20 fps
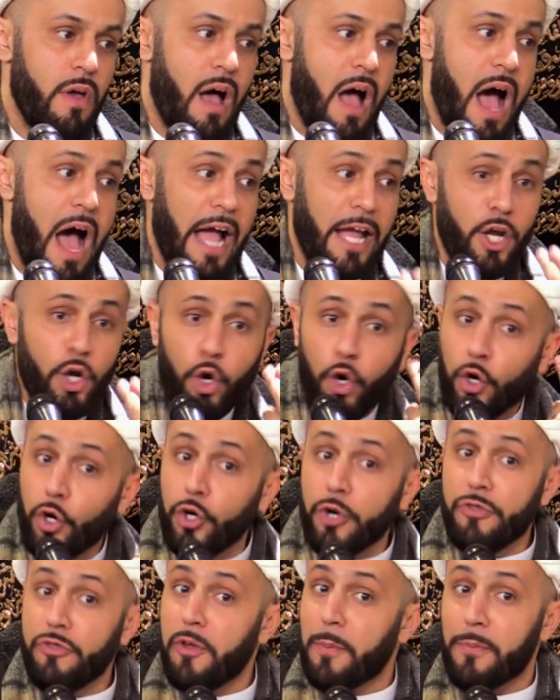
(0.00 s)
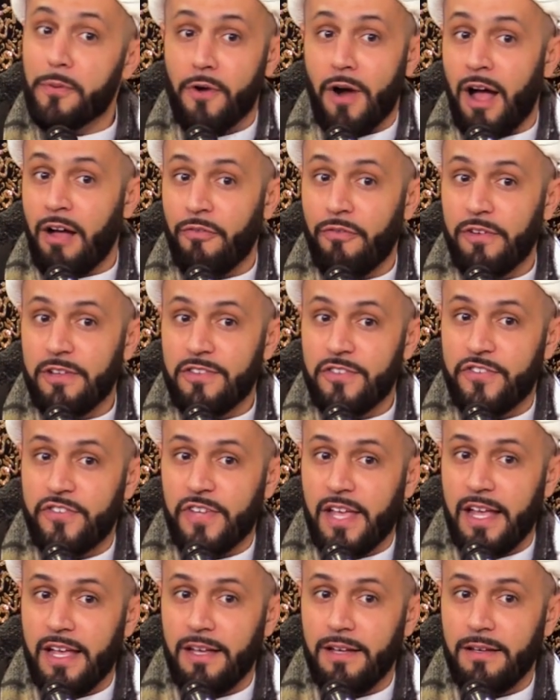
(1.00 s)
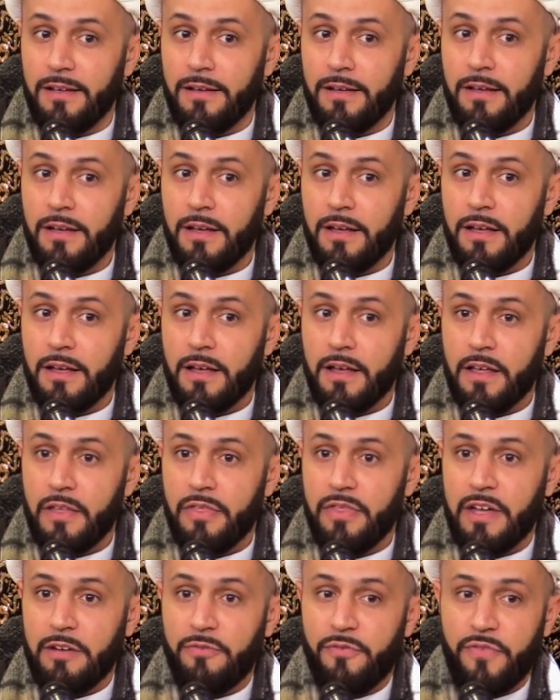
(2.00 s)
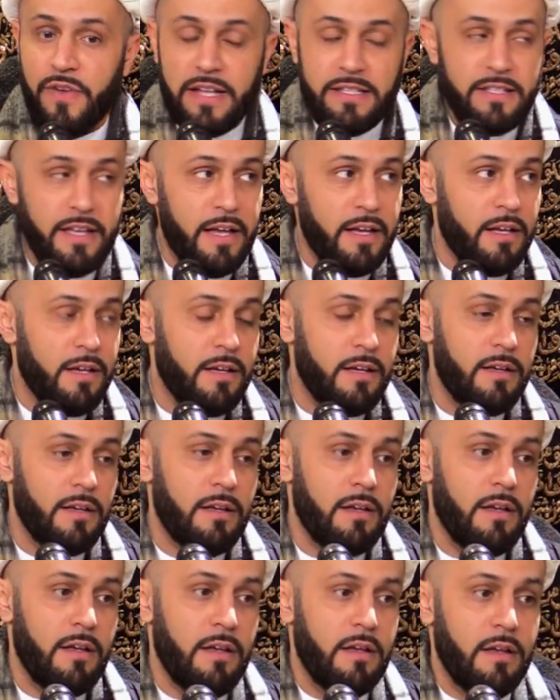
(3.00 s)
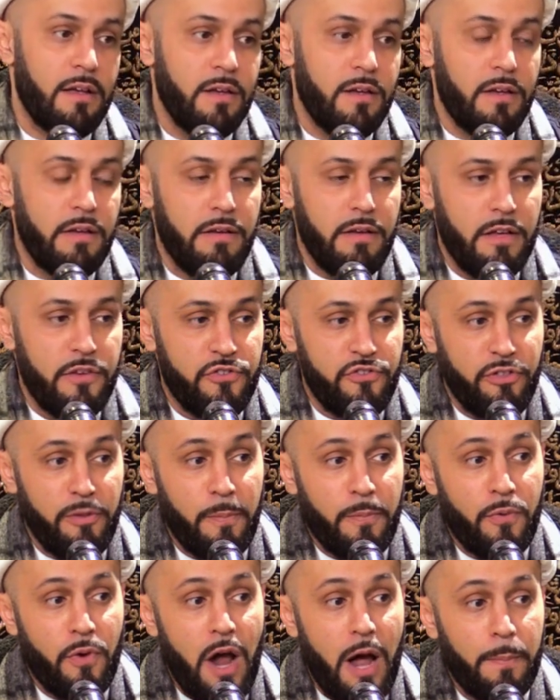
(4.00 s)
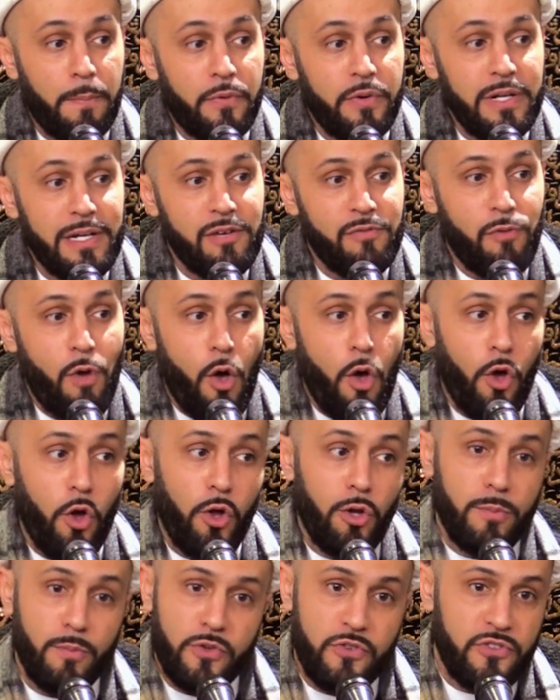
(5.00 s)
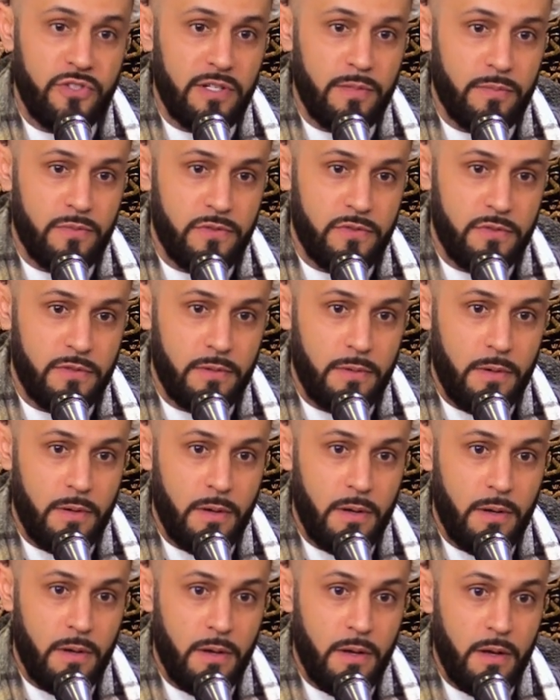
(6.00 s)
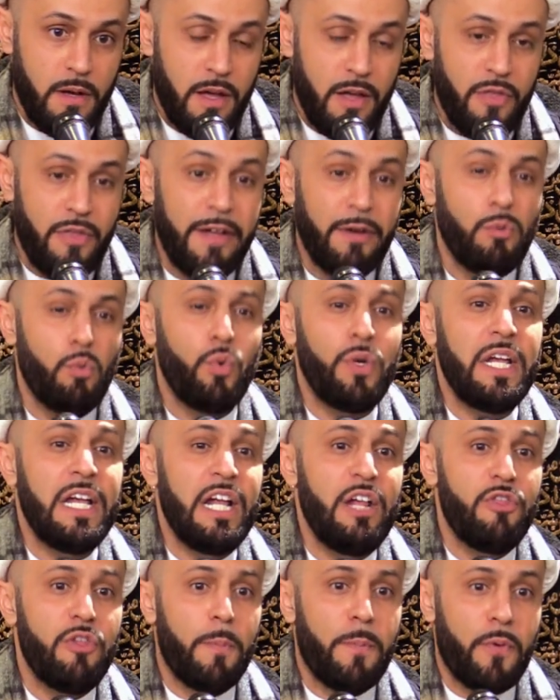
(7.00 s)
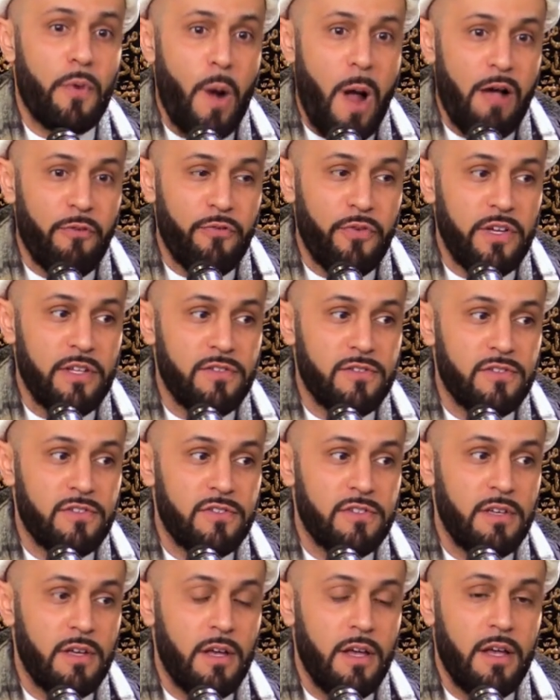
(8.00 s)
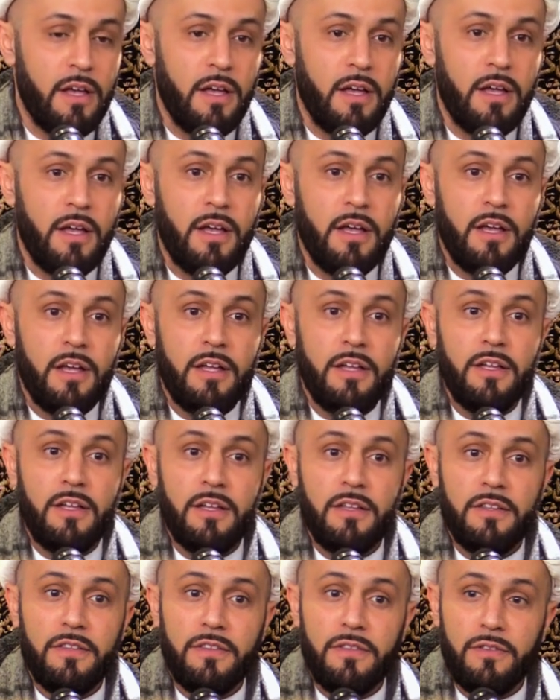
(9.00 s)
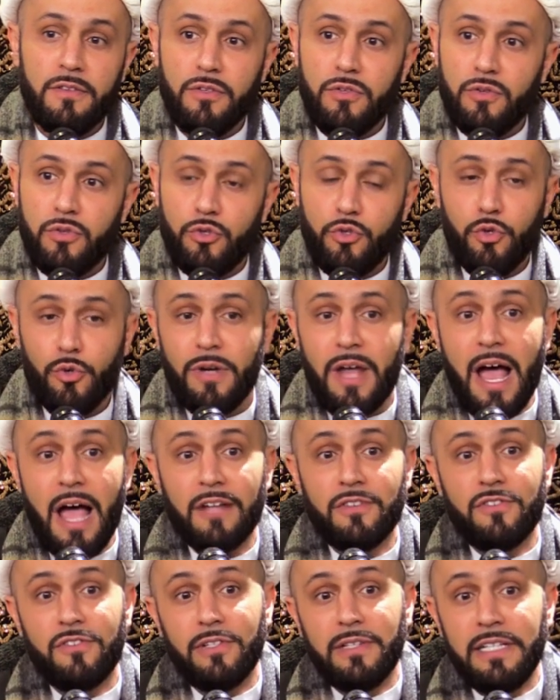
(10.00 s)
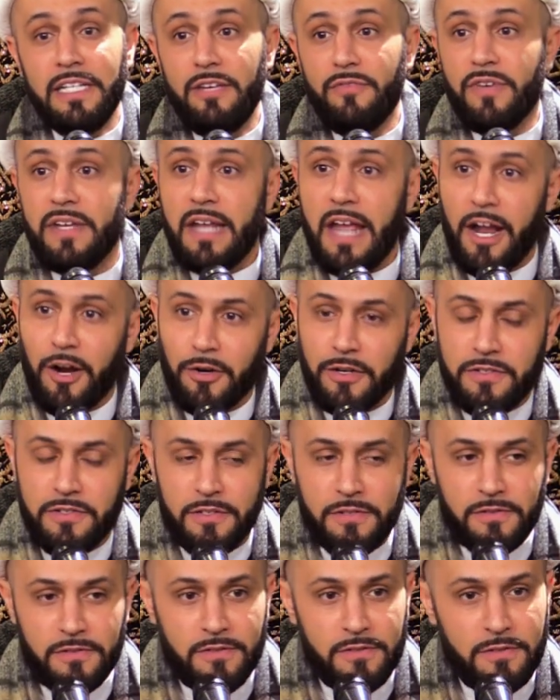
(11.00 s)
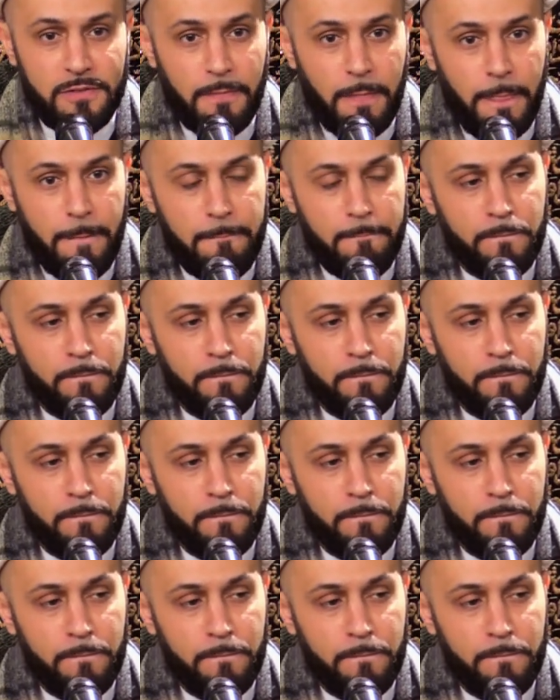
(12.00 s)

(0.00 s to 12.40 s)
I heard the Prophet say that Fadak is the property of all Muslims. That we, the Prophets, do not leave inheritance.